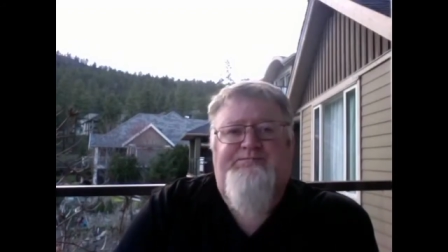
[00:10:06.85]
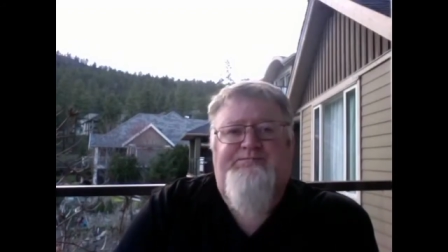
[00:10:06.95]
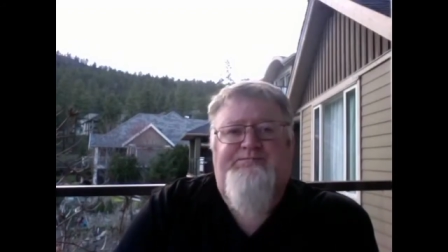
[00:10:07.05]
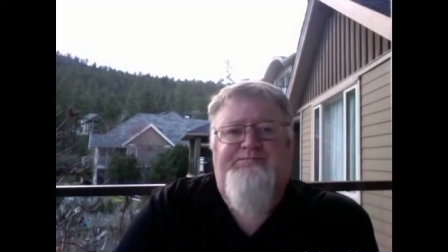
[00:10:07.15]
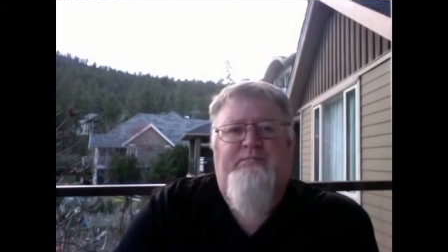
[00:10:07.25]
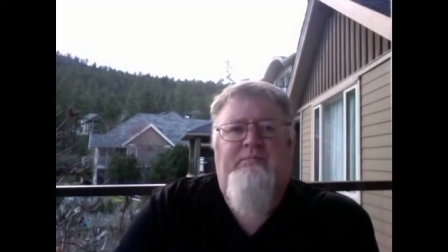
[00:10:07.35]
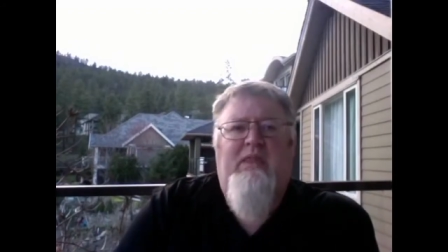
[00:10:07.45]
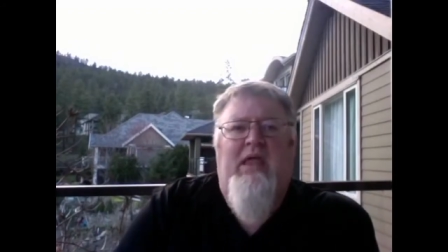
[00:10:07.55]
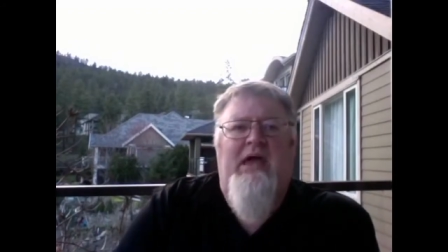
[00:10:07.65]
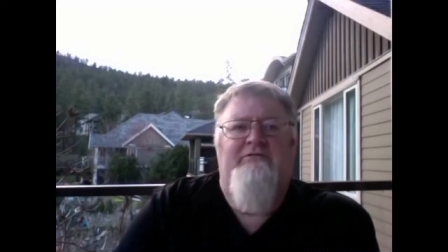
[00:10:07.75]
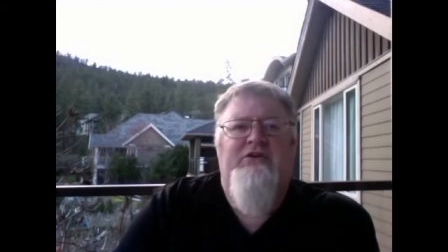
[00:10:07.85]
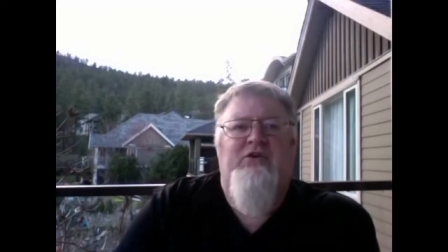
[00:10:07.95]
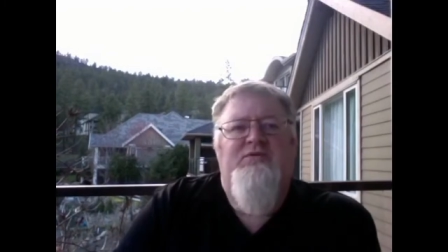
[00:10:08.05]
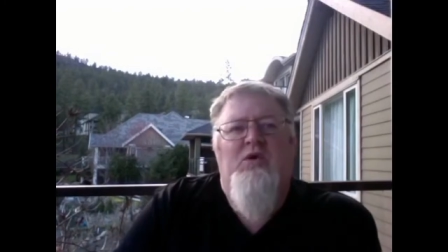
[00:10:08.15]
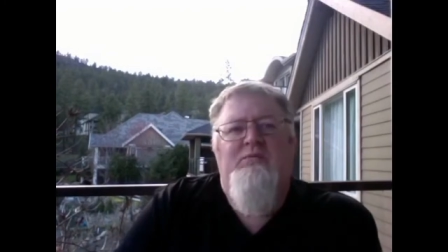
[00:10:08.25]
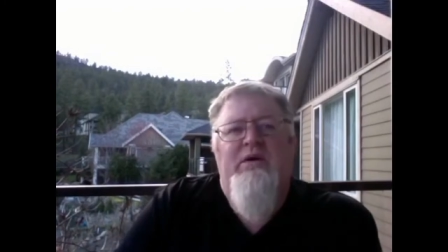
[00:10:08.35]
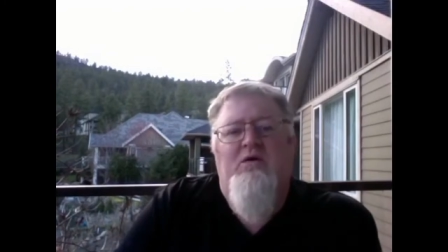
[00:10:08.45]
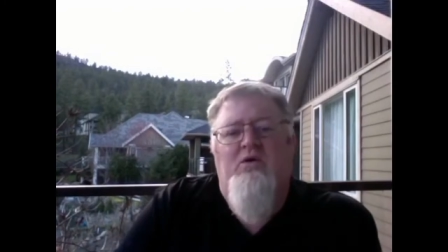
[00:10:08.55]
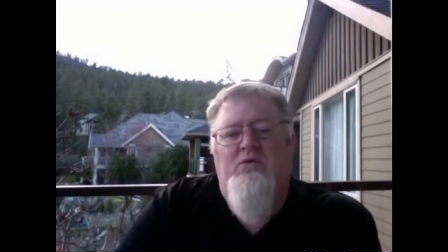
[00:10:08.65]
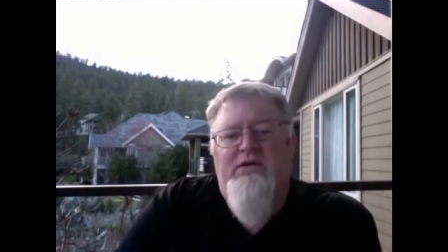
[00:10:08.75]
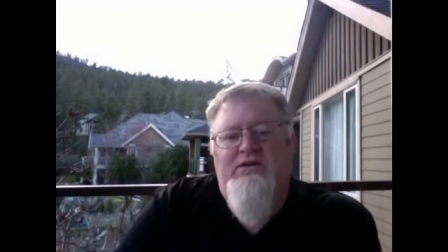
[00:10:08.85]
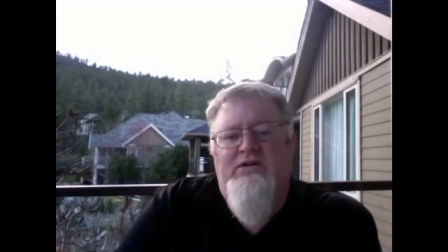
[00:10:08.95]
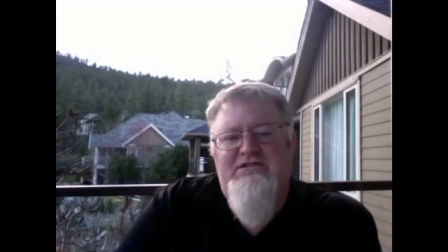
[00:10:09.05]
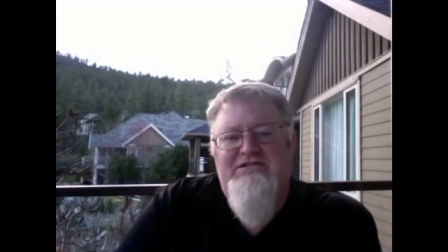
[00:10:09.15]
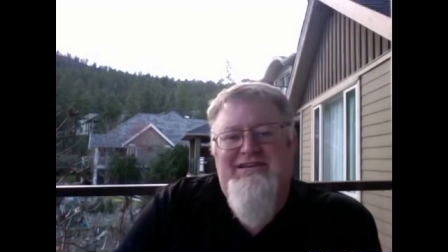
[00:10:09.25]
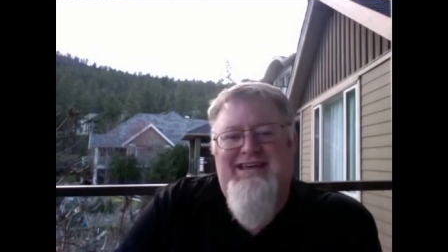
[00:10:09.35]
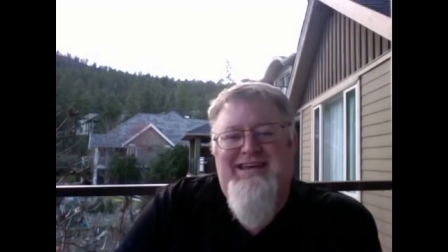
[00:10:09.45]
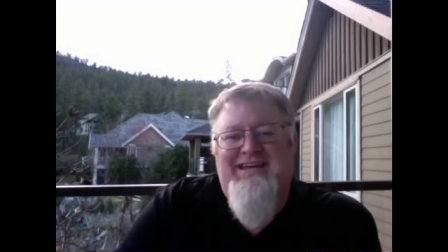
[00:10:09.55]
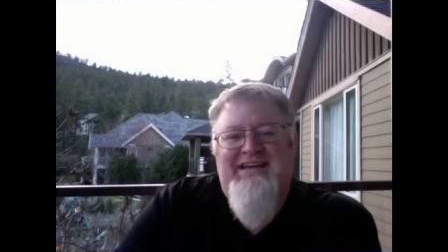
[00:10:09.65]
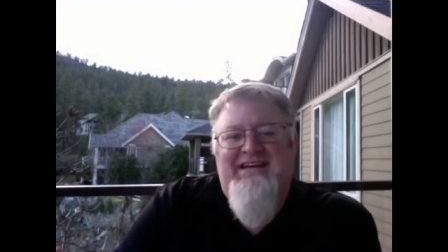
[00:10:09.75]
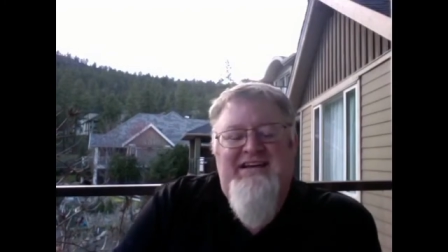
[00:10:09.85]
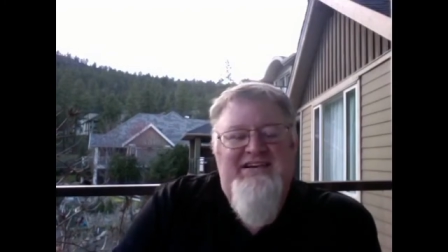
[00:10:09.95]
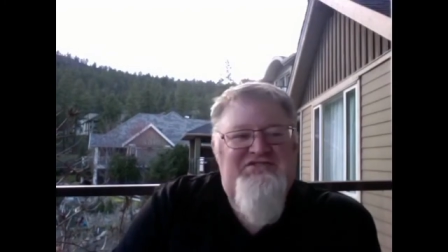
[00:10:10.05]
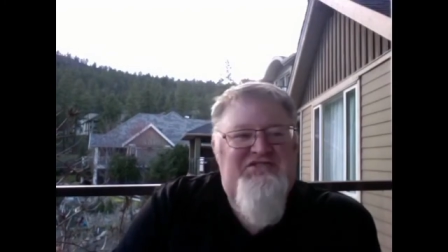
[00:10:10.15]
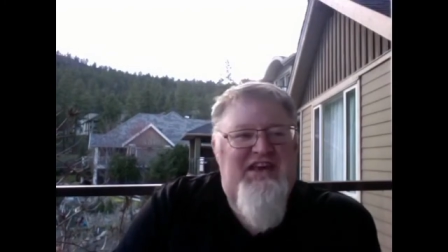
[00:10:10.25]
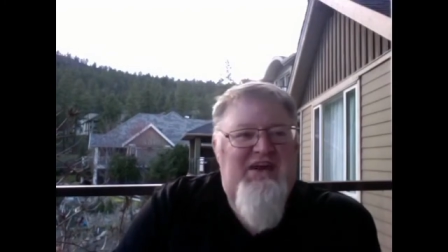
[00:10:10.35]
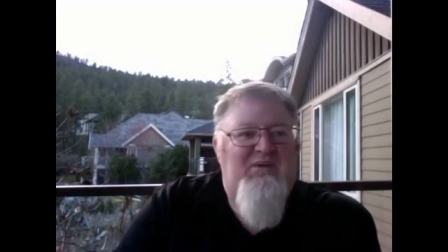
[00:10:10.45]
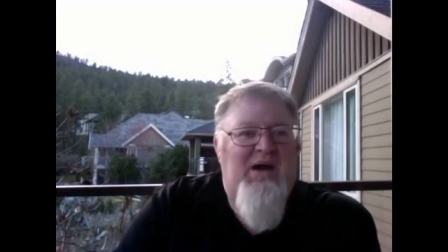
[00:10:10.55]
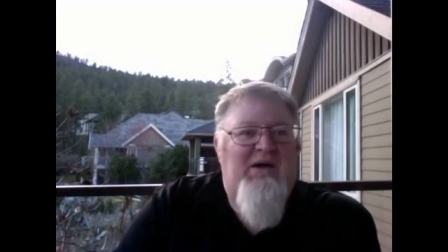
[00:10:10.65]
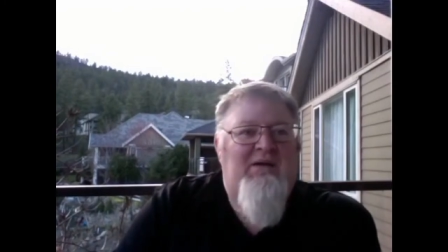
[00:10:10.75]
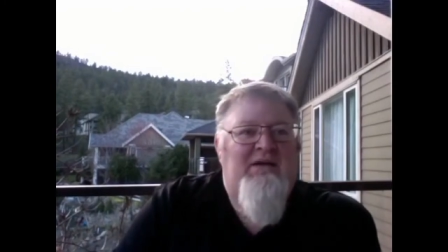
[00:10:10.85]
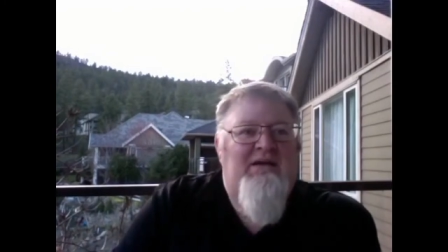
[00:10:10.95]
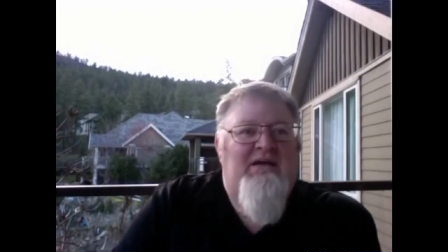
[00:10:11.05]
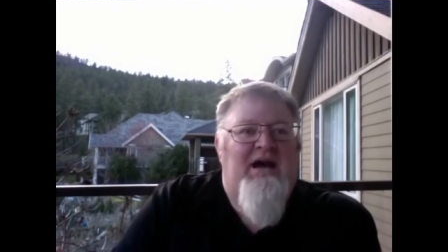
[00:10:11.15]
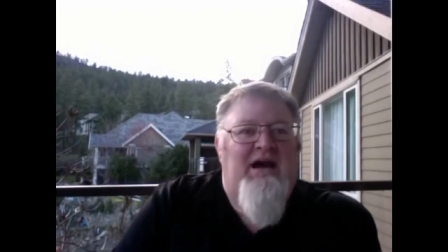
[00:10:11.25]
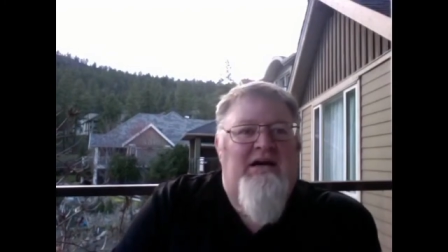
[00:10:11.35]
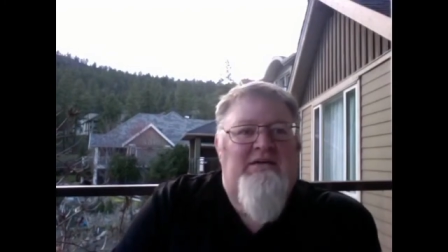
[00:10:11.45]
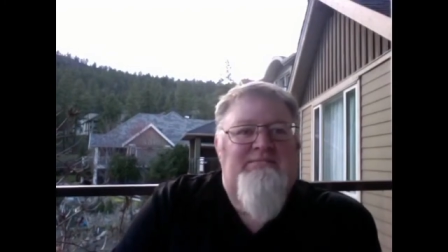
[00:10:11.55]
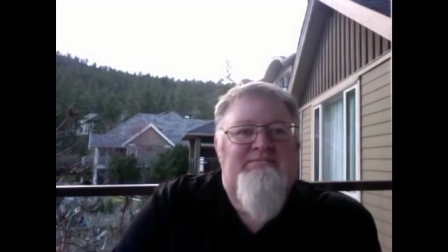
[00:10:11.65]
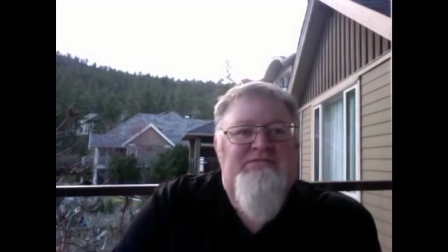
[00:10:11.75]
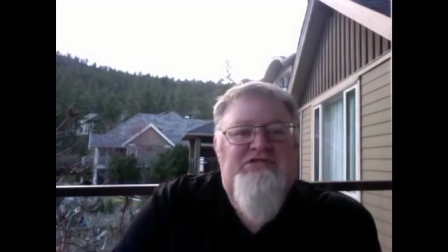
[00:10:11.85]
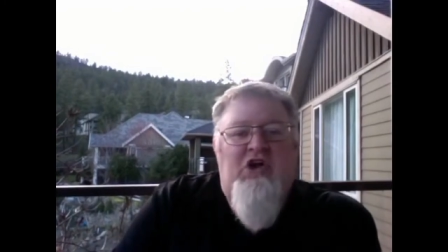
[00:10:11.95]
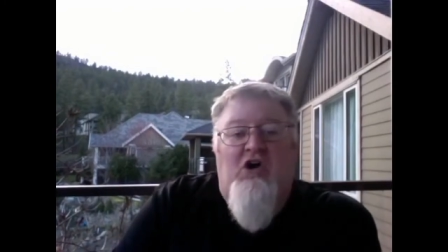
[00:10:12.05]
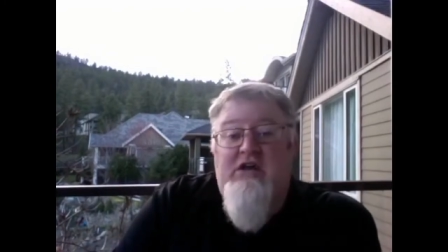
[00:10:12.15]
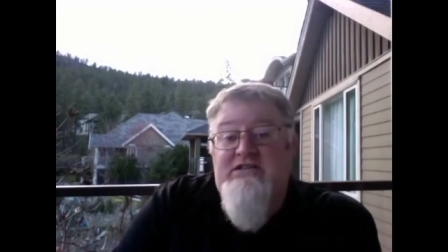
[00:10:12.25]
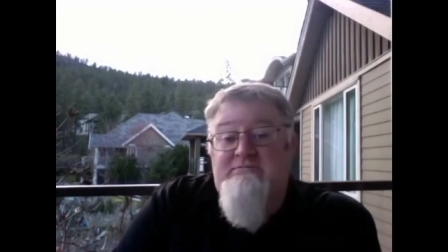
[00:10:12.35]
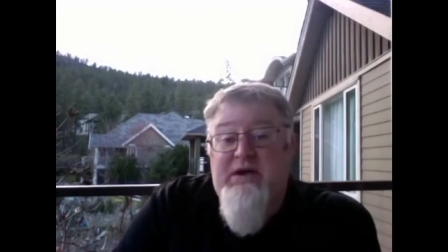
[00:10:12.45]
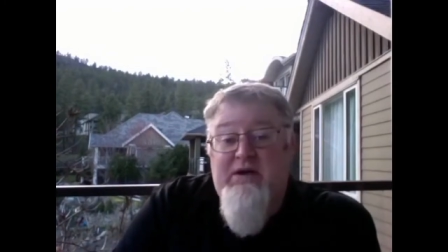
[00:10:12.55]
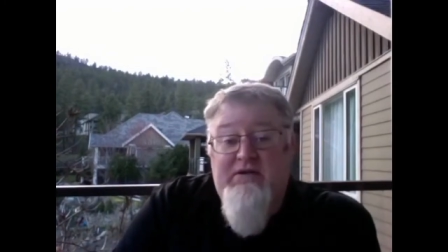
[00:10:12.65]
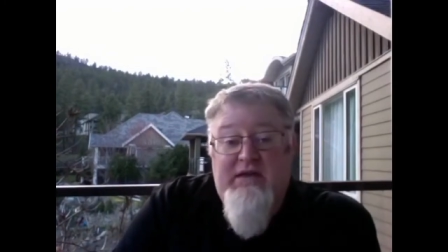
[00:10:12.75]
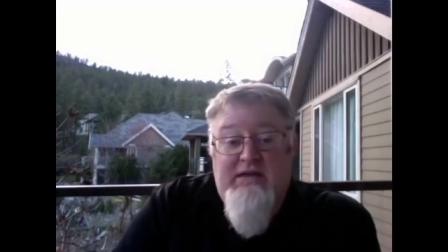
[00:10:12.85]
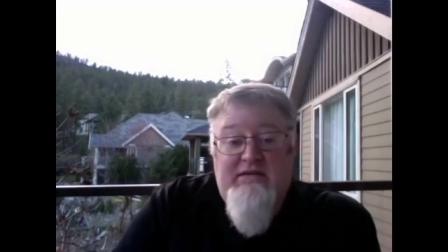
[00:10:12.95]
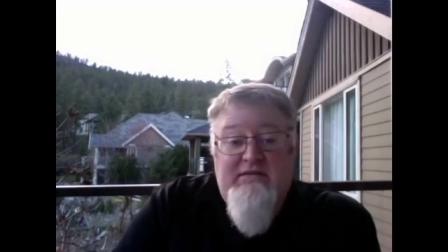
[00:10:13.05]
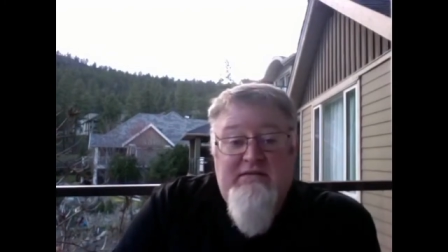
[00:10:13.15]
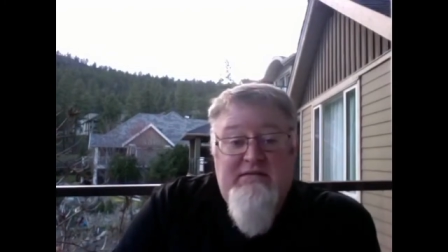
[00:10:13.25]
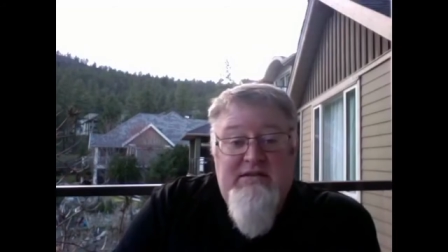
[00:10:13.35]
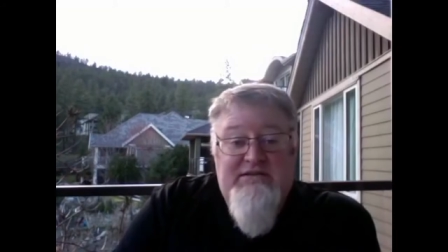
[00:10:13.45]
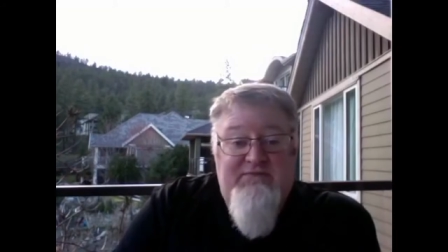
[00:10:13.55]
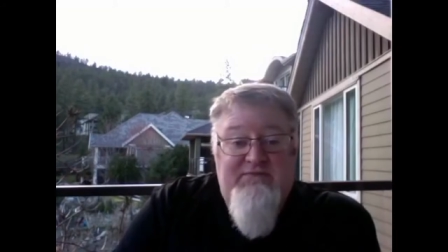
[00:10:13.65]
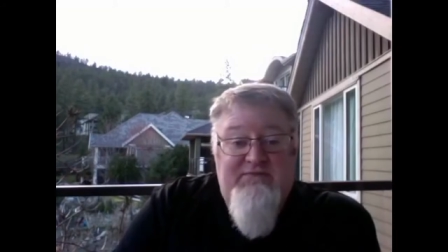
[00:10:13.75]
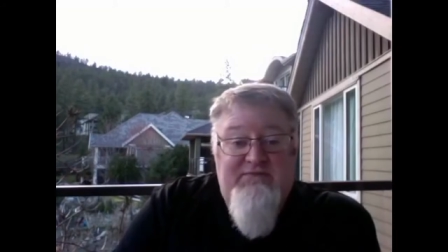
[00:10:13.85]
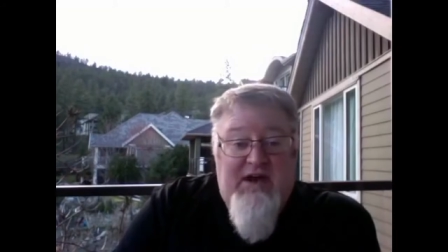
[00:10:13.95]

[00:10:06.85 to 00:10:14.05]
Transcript: after hold, hold, holding services and then saying, well, um, God is bigger than this virus.